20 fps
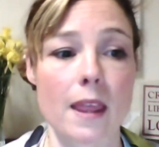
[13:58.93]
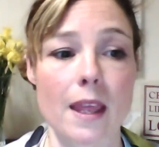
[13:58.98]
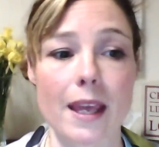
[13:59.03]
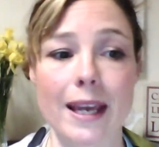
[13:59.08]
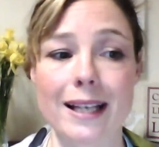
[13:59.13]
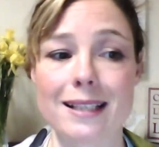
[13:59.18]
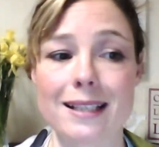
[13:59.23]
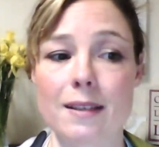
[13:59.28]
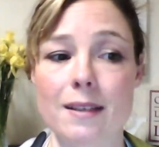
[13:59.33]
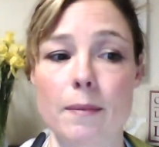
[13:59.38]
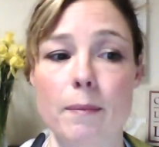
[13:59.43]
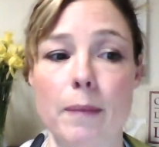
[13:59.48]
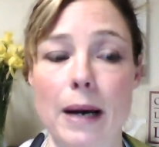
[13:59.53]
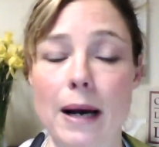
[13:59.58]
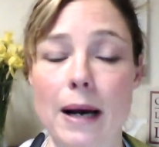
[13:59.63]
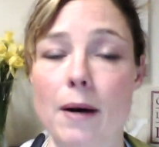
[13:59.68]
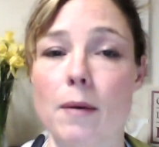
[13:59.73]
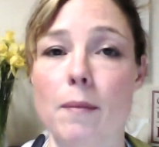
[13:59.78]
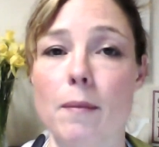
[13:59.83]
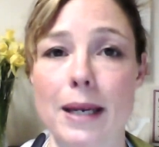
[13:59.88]
It's
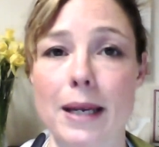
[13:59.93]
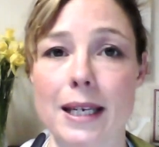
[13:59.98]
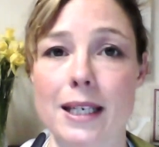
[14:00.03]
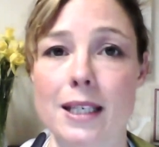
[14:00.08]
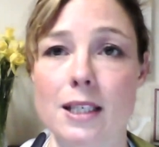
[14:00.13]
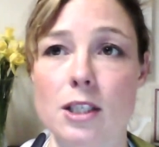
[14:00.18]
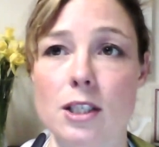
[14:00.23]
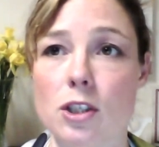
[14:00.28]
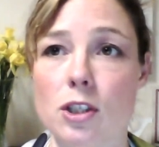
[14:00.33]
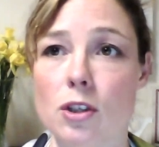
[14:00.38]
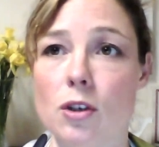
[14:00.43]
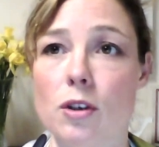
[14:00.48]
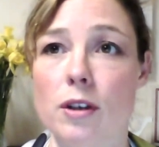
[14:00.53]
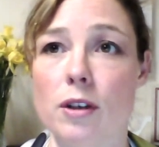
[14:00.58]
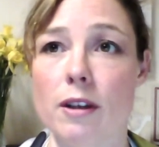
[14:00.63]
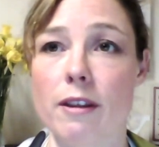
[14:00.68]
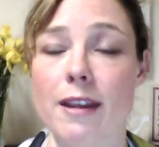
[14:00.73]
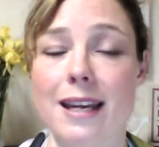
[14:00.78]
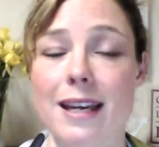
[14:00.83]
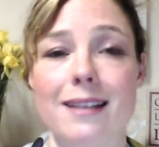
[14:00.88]
about making sure
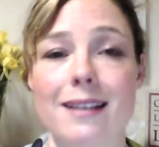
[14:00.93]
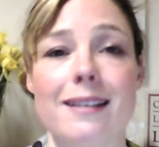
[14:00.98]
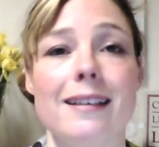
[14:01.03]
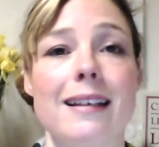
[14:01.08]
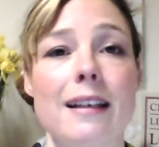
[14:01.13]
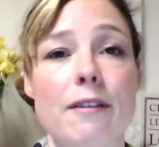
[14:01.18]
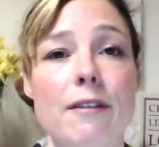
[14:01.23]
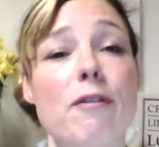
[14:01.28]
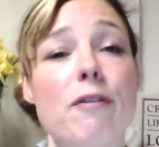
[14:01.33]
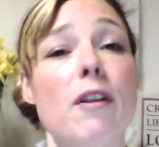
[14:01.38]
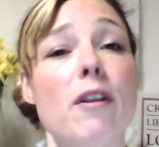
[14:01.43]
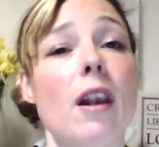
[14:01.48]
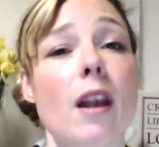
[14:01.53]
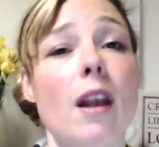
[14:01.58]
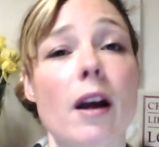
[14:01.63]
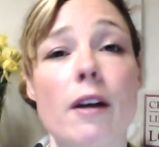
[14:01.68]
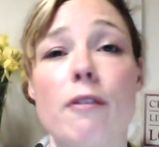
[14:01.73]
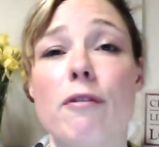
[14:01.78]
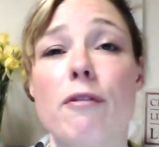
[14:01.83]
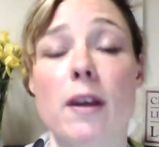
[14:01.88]
that they can live the
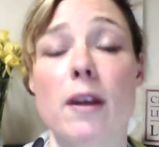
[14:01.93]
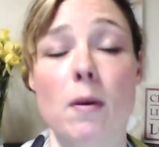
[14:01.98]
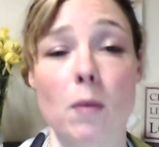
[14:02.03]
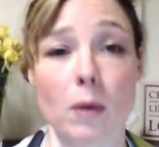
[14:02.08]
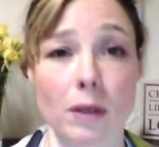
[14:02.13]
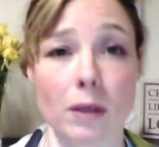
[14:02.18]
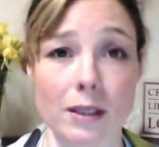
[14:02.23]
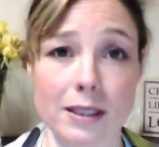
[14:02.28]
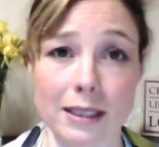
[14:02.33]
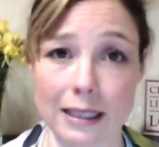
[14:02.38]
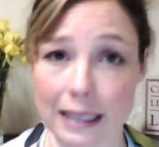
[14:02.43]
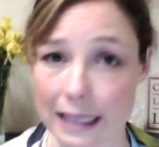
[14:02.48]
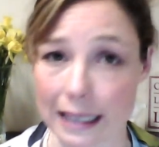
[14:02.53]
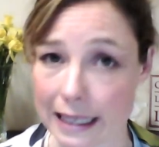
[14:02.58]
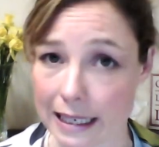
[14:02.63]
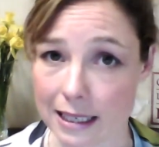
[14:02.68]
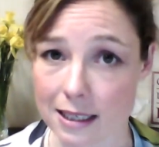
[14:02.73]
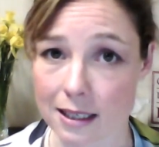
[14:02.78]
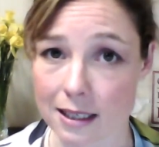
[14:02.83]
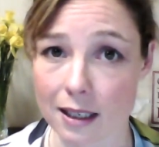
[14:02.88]
life they want to
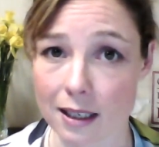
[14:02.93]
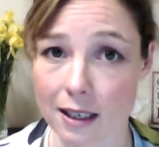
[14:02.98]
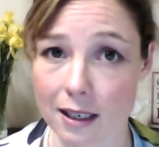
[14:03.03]
lead.